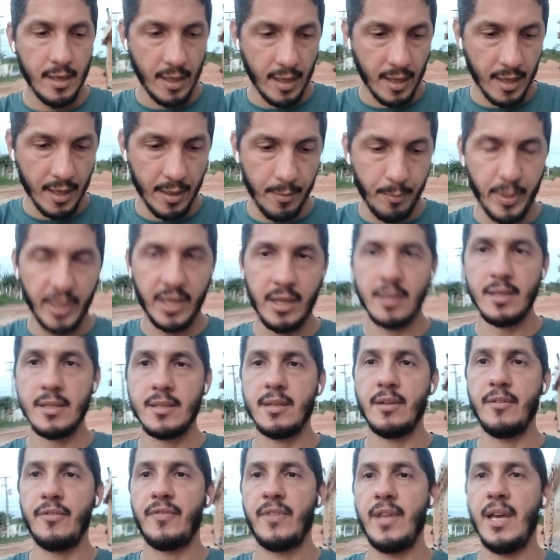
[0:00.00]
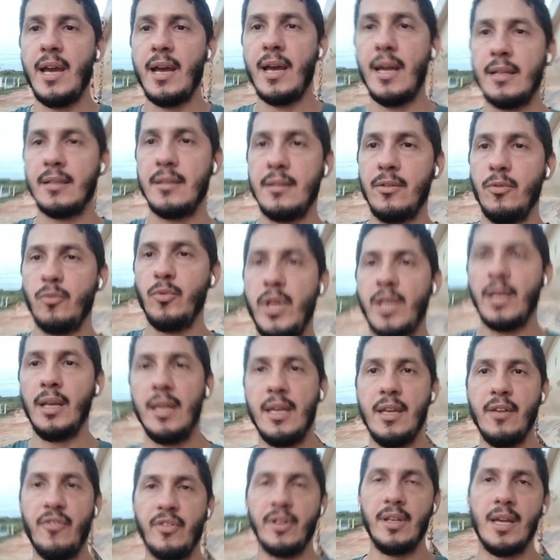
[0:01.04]
And because of that, we
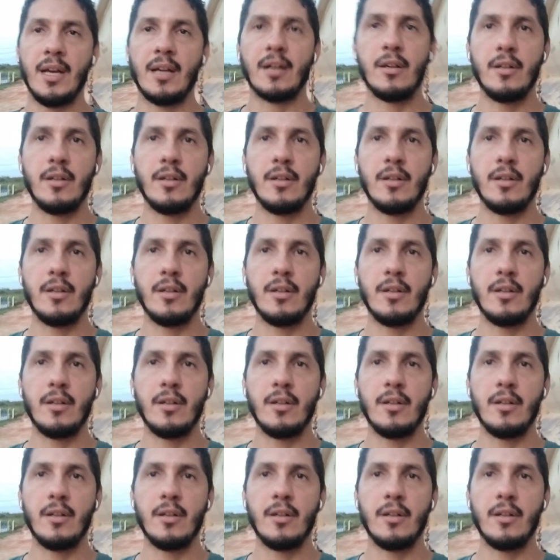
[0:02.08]
live in a